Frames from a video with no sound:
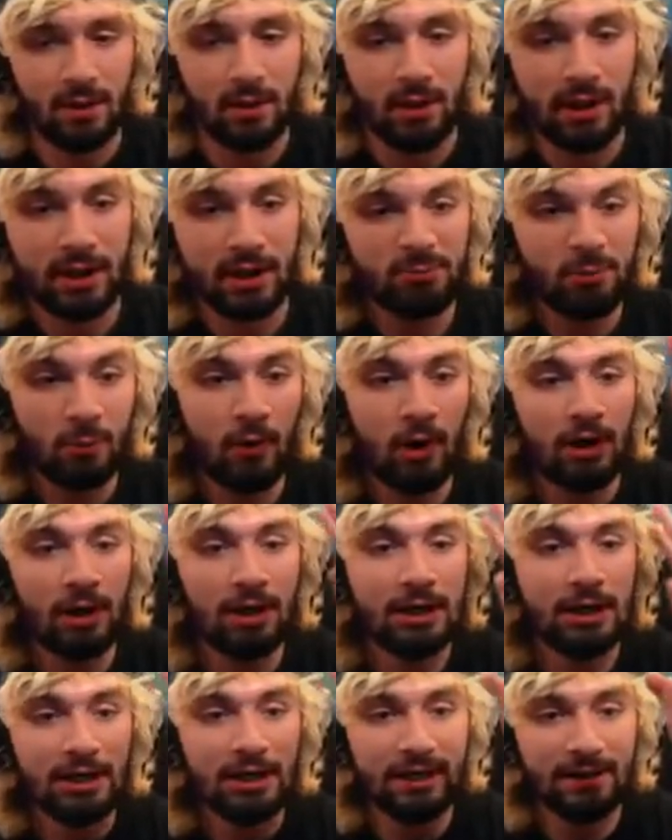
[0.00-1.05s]
Alright, guys. We want
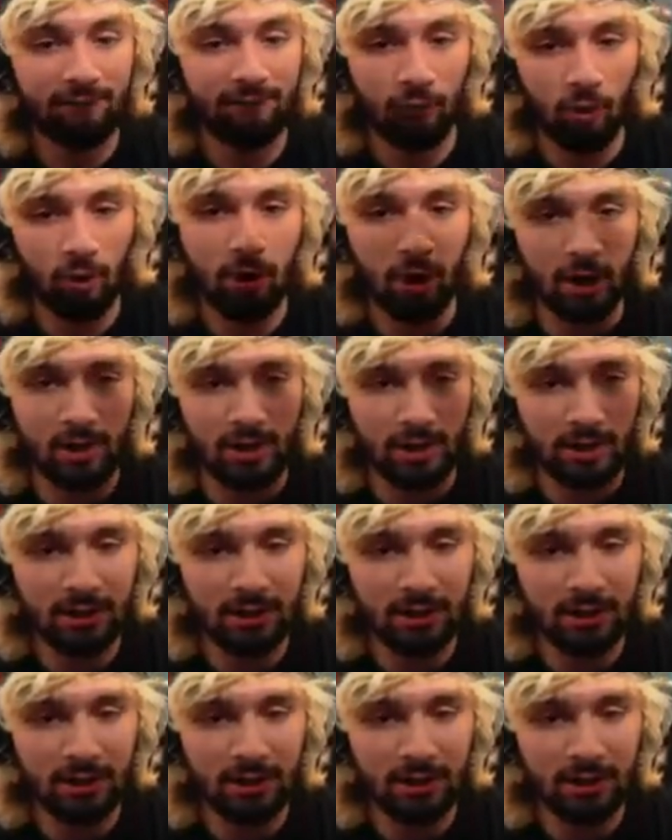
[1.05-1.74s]
Lily full art.